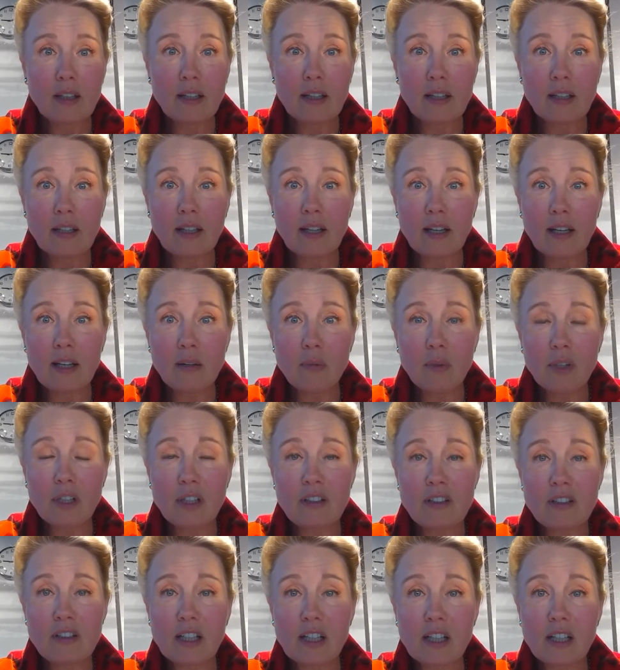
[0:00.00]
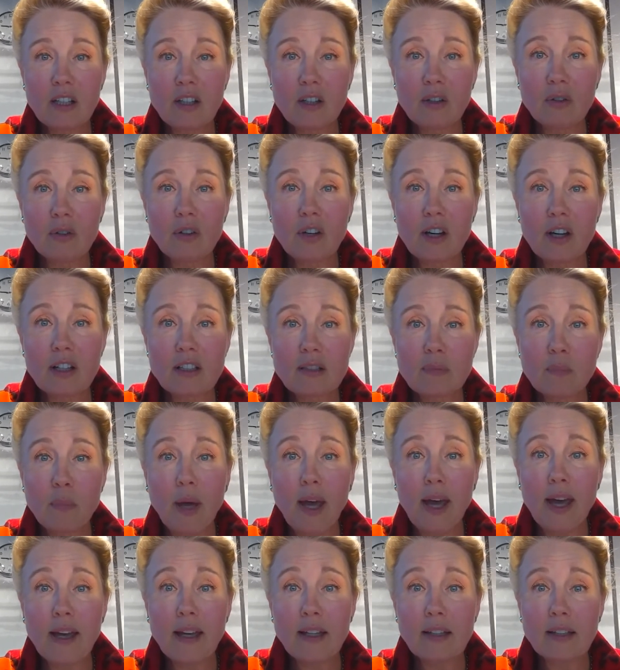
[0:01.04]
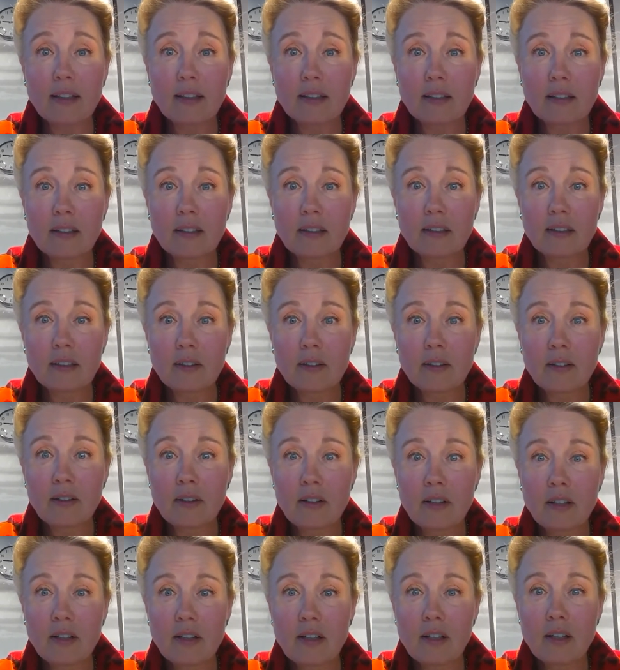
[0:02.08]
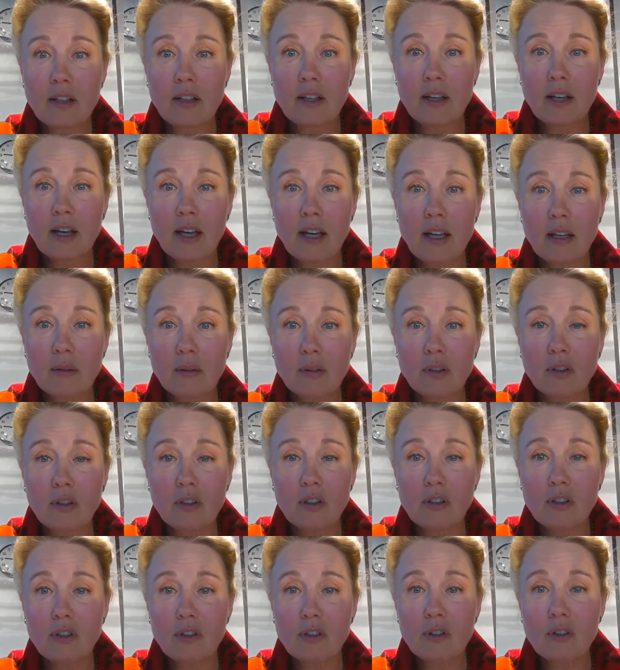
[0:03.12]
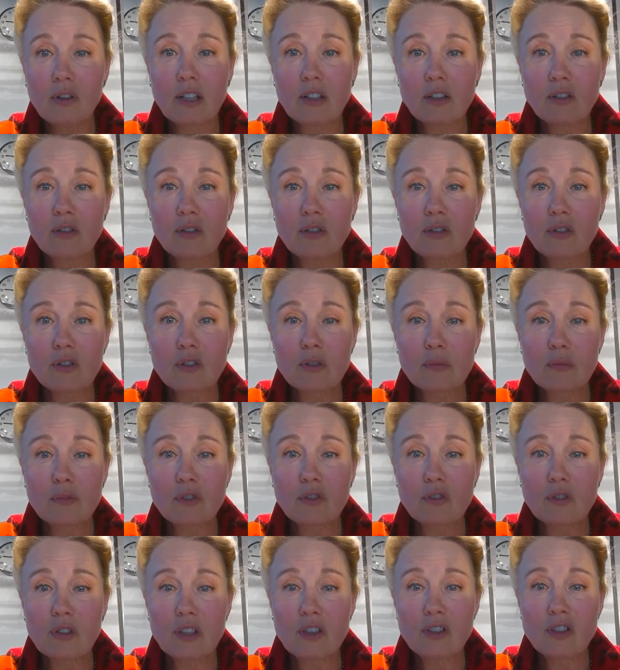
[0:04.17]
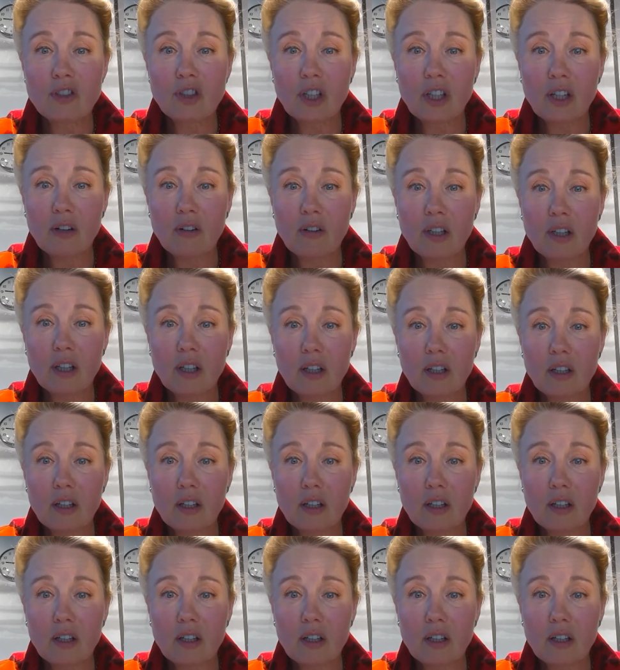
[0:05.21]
and I want to take you guys back. I'm going to do that through some screen sharing,